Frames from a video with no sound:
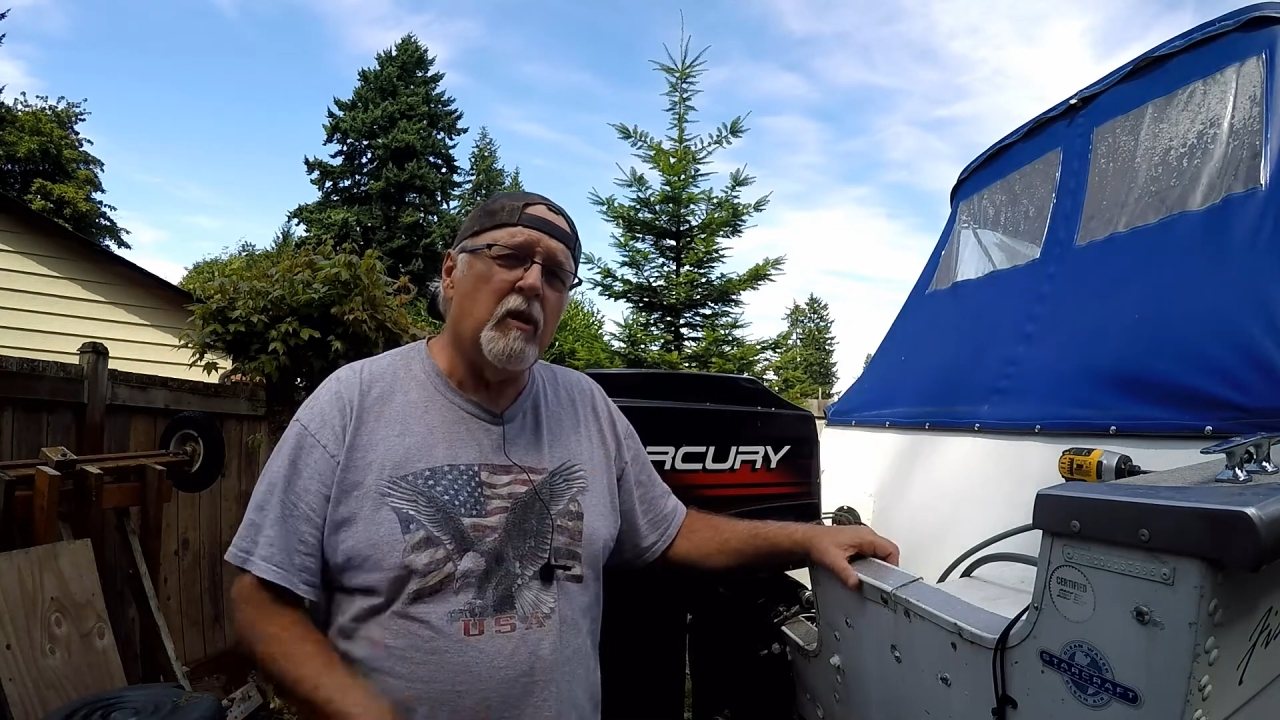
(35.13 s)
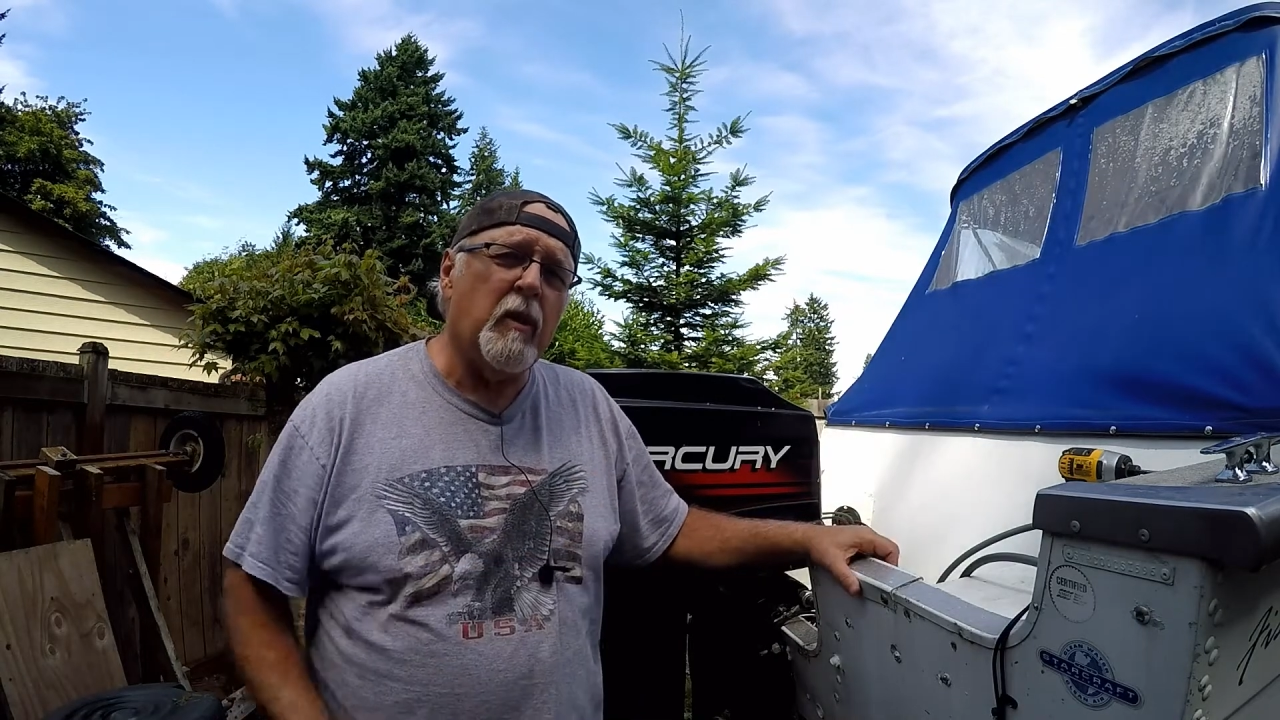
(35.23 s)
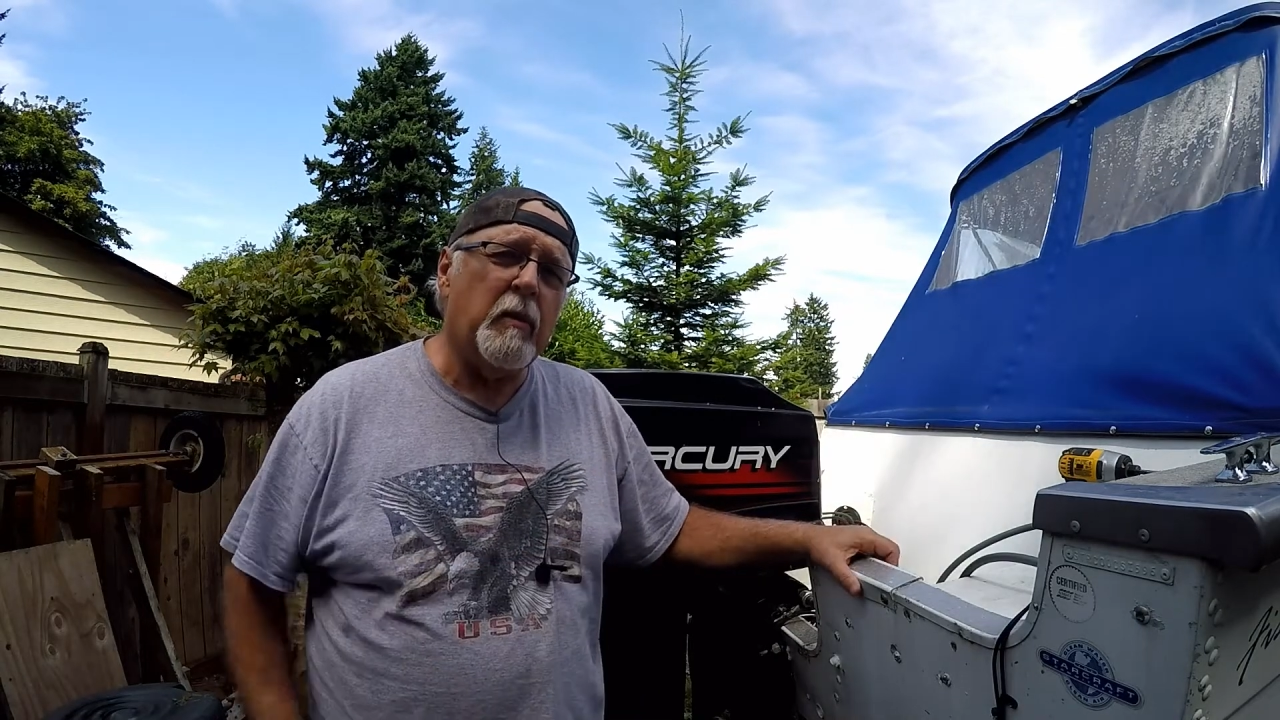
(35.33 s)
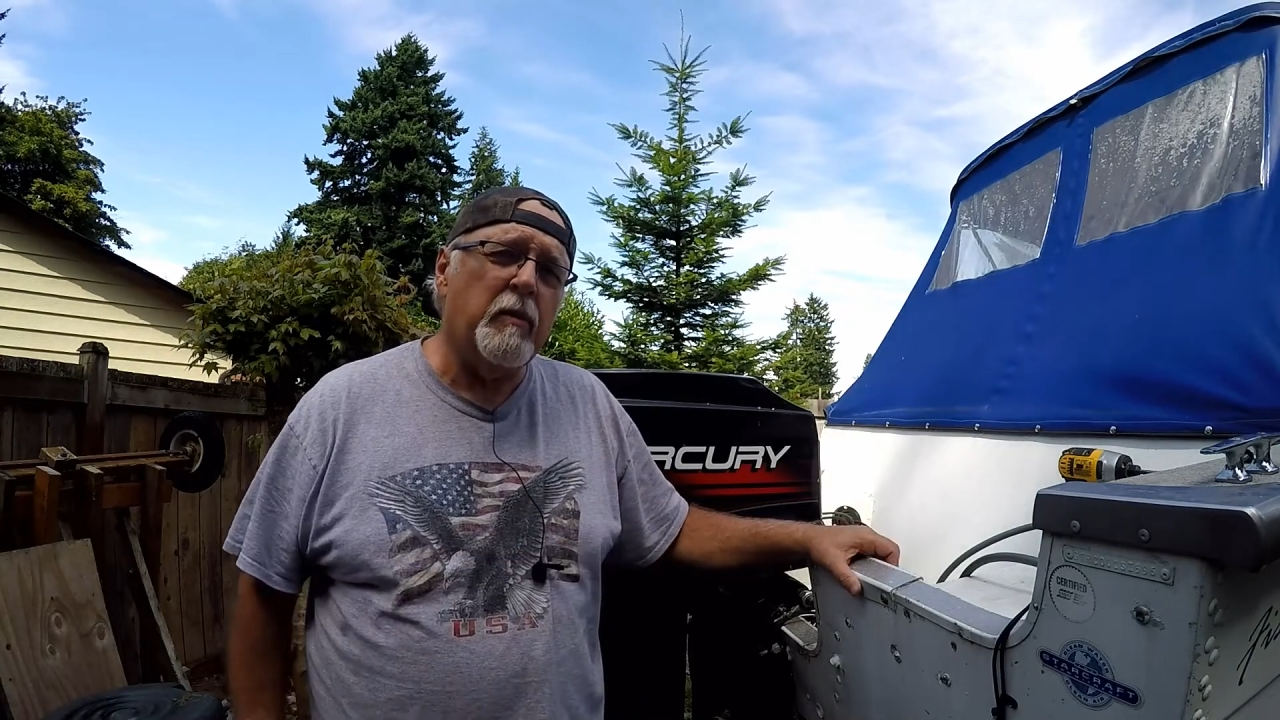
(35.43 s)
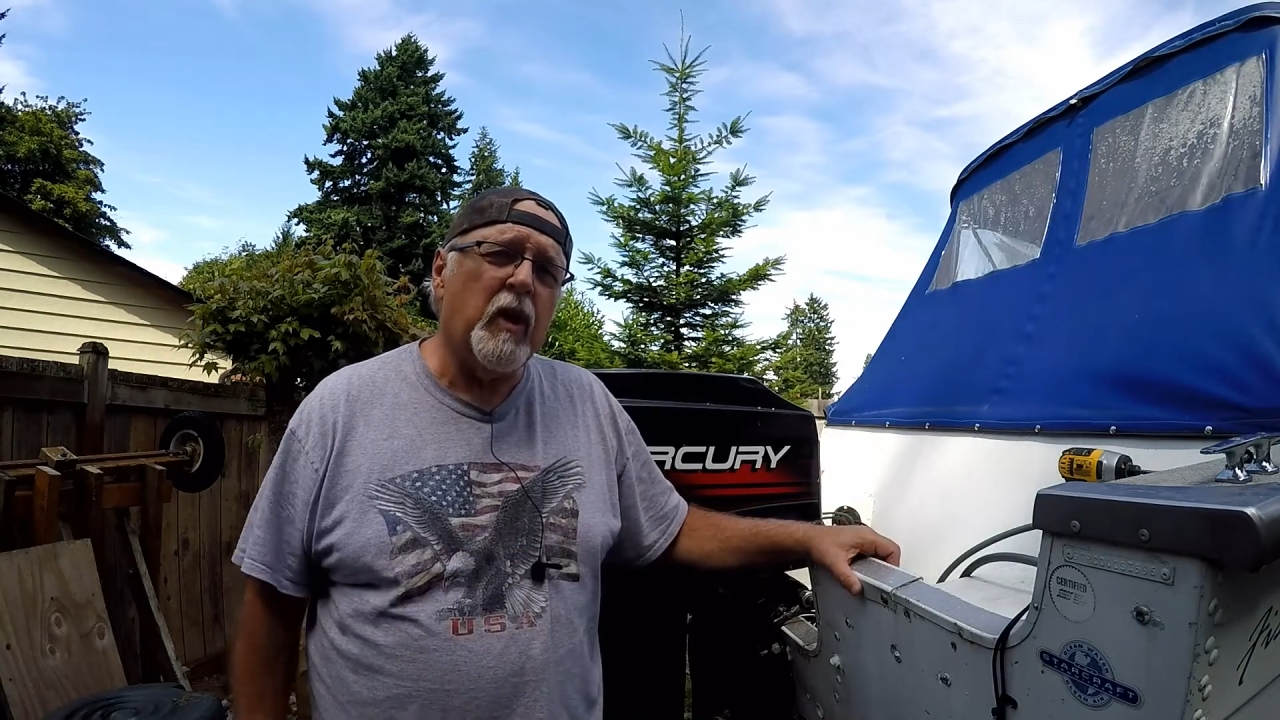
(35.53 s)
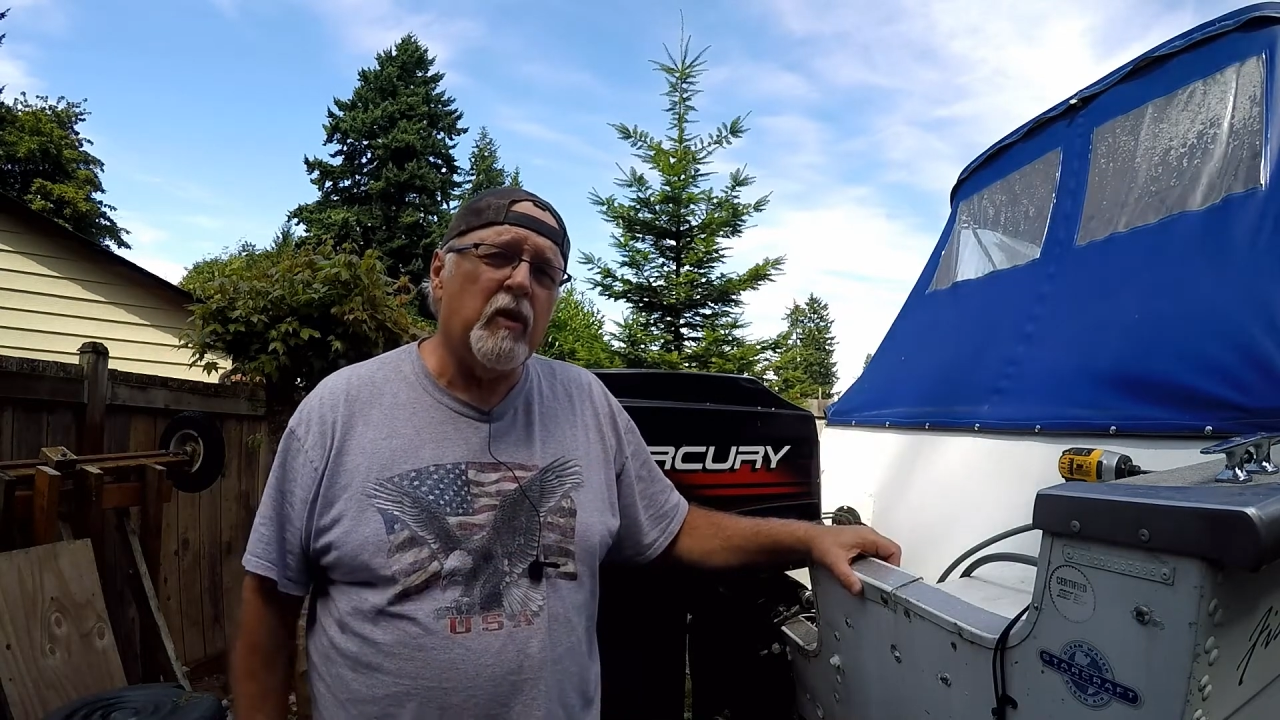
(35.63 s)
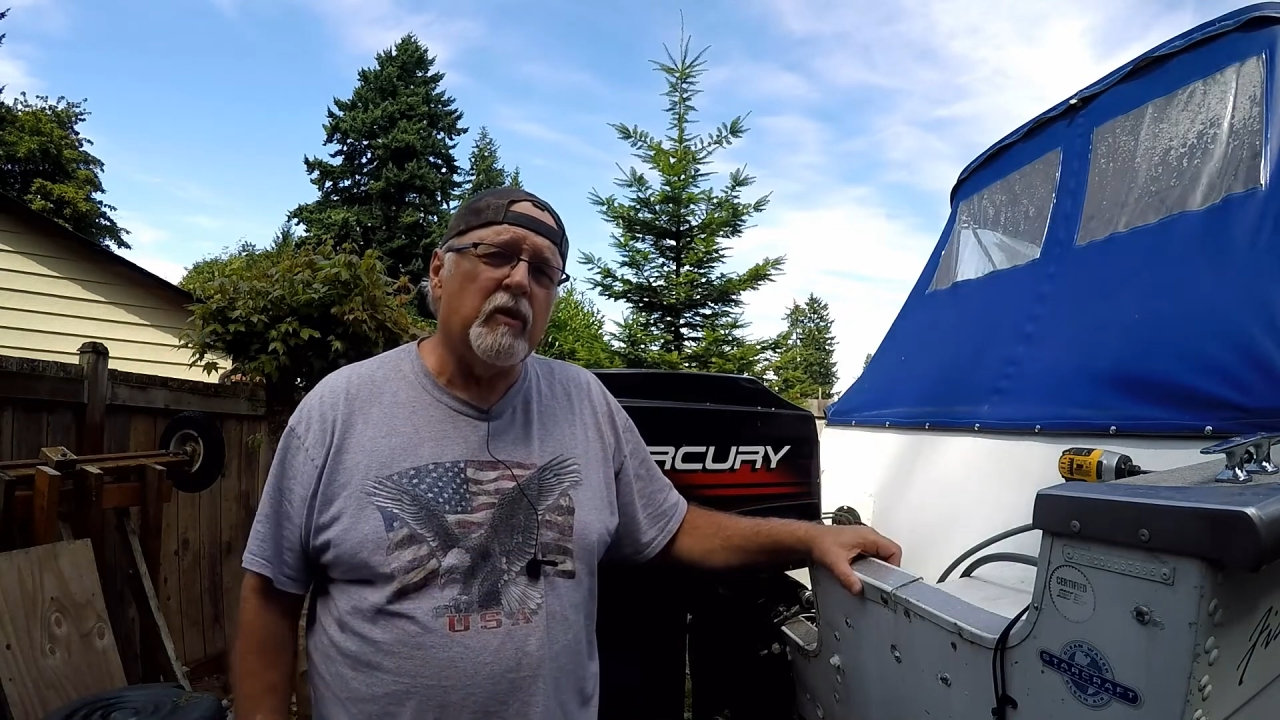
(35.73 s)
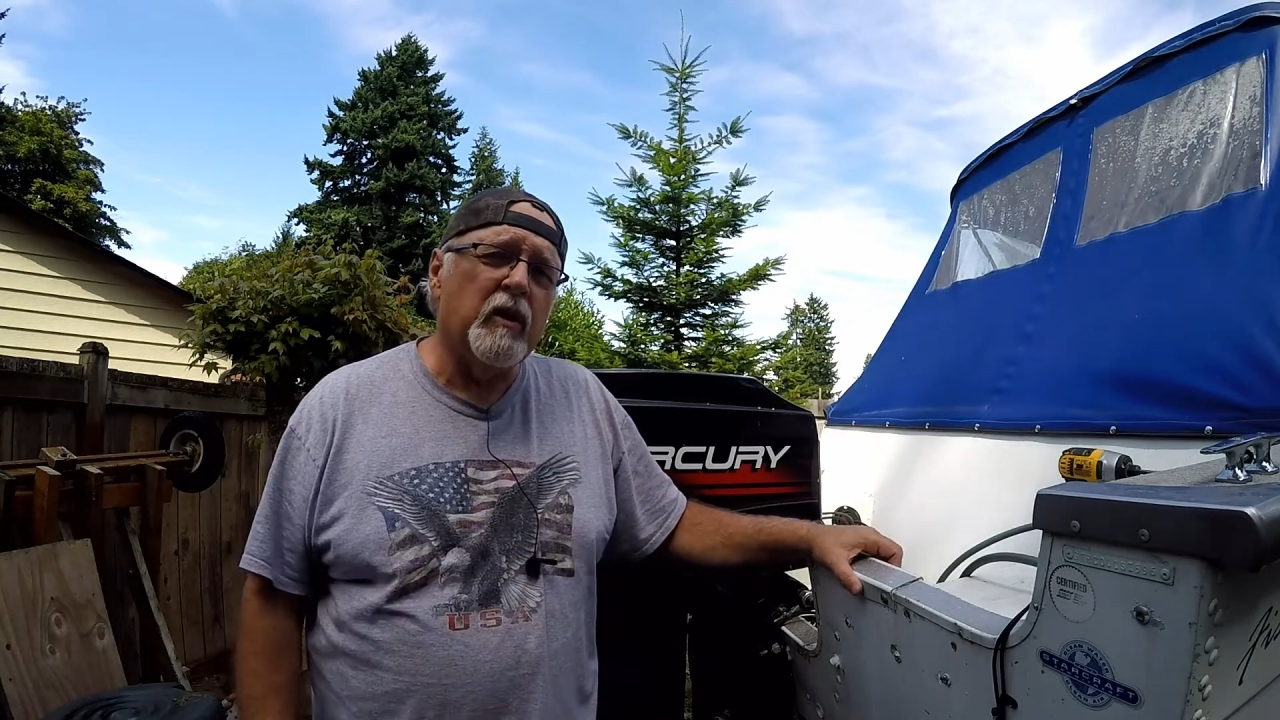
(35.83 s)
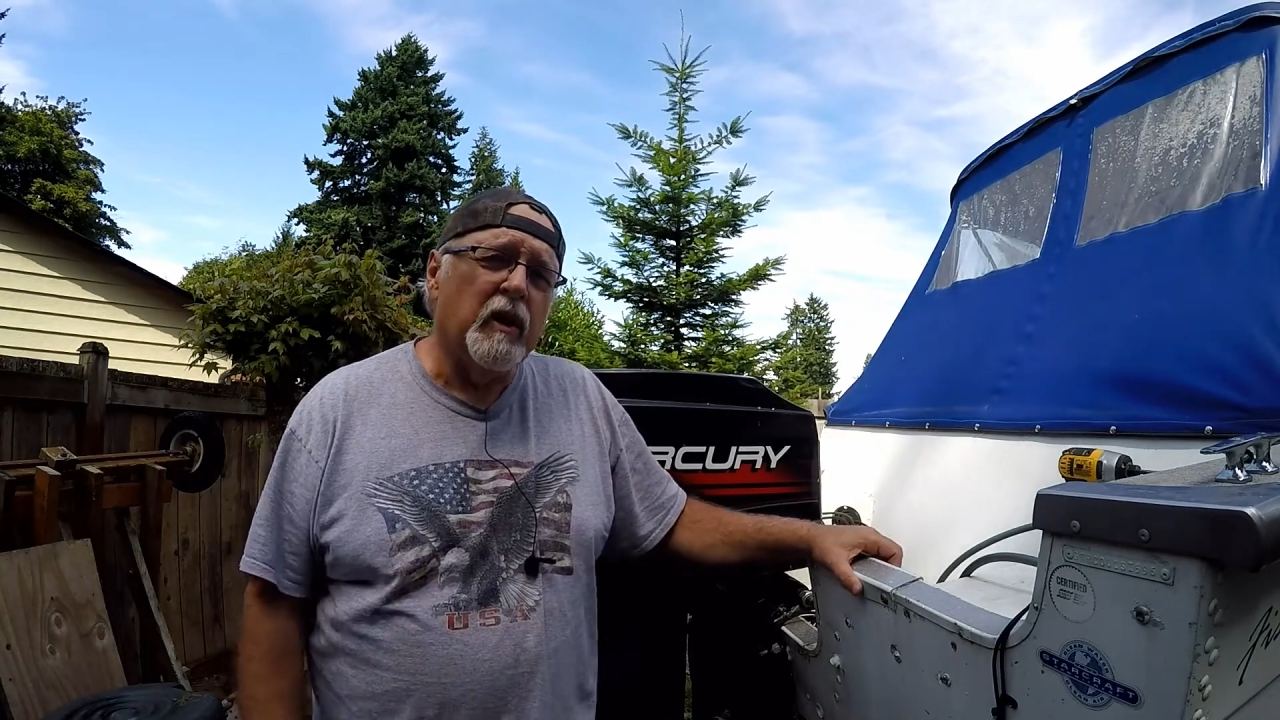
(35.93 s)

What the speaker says: my boat.